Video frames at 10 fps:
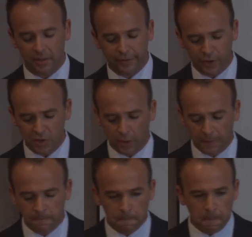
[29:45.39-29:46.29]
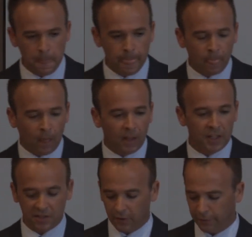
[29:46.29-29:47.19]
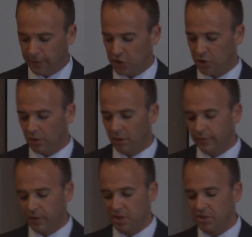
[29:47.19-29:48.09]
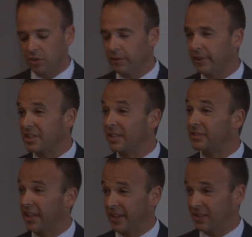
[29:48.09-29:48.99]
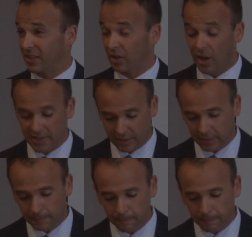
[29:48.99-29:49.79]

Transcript: So the first one is the Fisher versus University of Texas at Austin.